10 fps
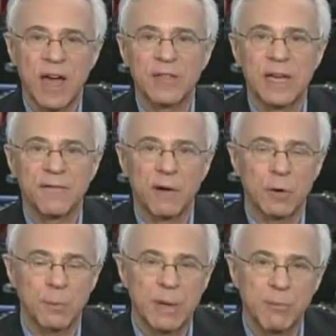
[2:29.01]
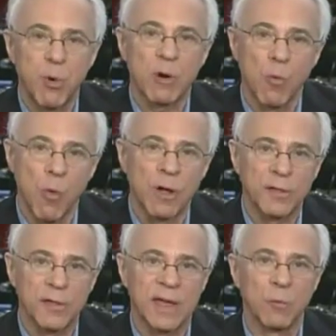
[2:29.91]
I think if I were to pinpoint
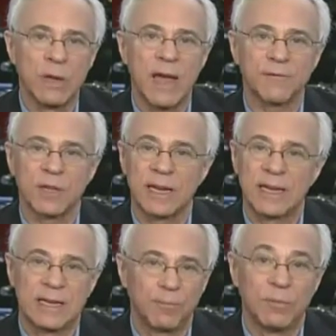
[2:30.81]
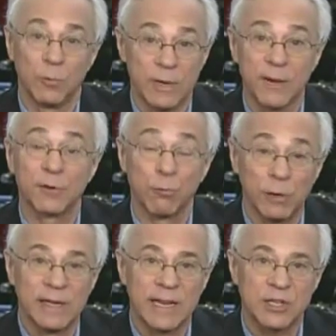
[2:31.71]
one thing we have to
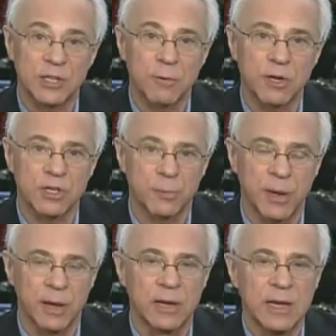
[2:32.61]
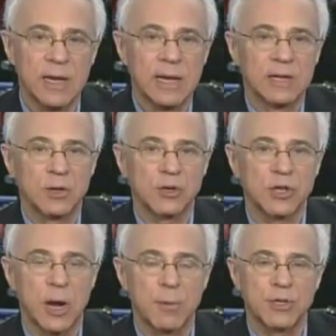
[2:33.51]
really get serious about is our
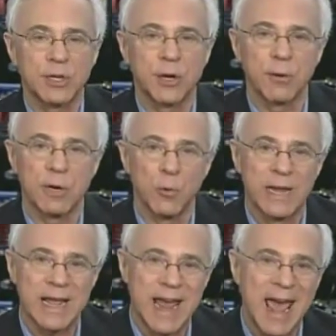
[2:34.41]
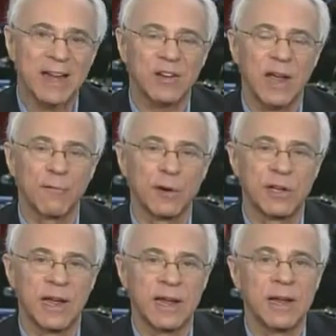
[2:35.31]
cybersecurity. We get hacked
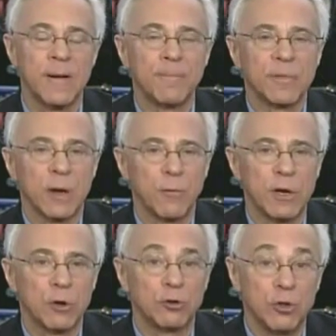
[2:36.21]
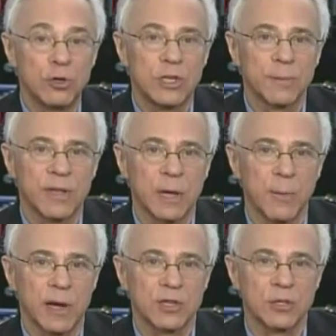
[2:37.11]
every day. If we don't do something
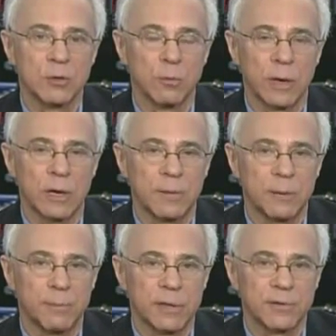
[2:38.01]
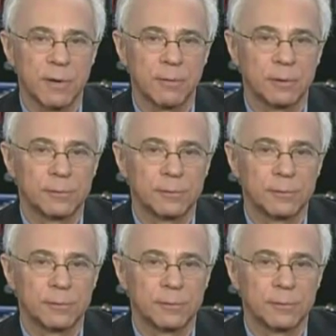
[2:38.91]
about it soon, we're going to be in big trouble.